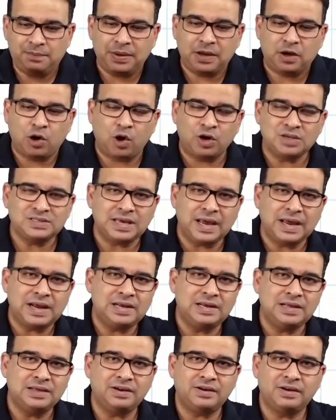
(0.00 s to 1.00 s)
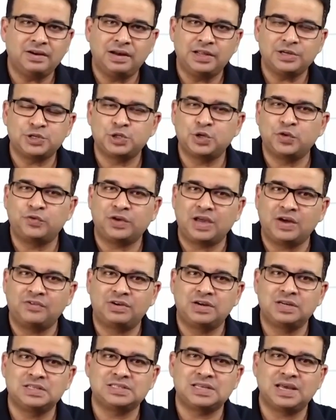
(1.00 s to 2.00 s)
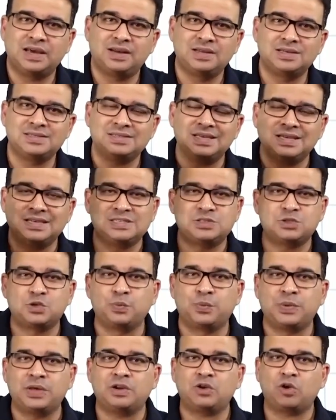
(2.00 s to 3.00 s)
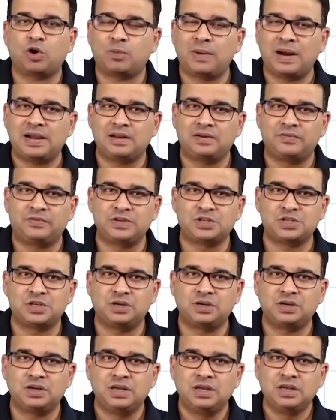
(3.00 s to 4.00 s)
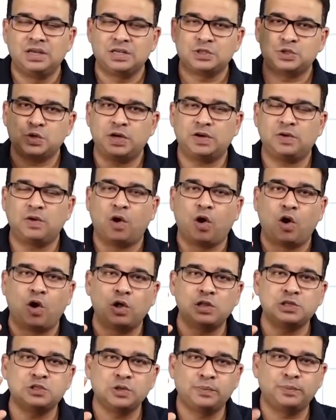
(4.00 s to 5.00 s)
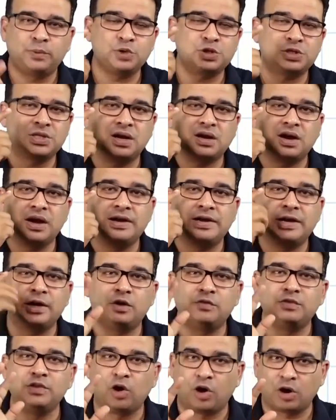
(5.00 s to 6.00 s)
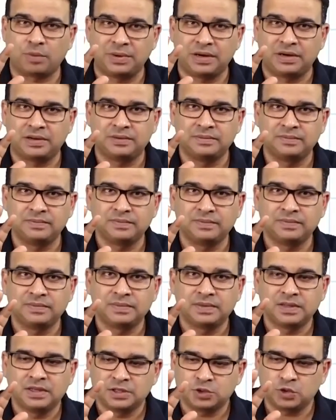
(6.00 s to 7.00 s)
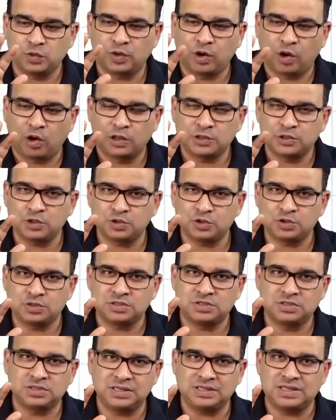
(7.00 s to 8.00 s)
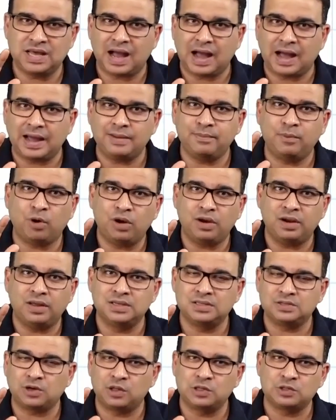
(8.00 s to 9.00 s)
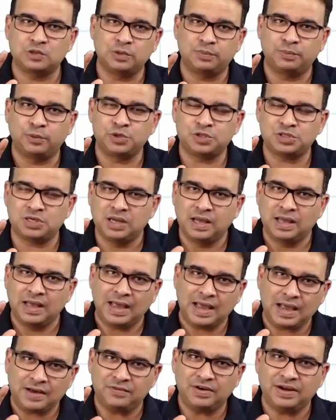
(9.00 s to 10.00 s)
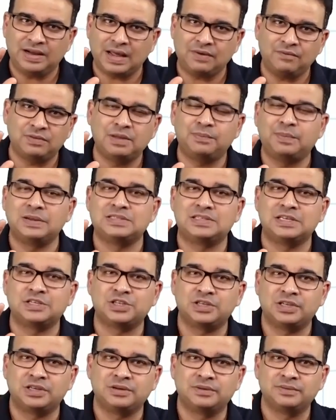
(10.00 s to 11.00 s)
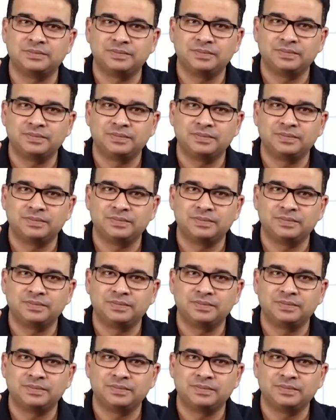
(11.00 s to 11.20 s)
because anterior relation of cavernous sinus is superior orbital fissure, so it will also push the content of the orbit. So we'll also see the eyeball is also pushed every time with the pulsation here.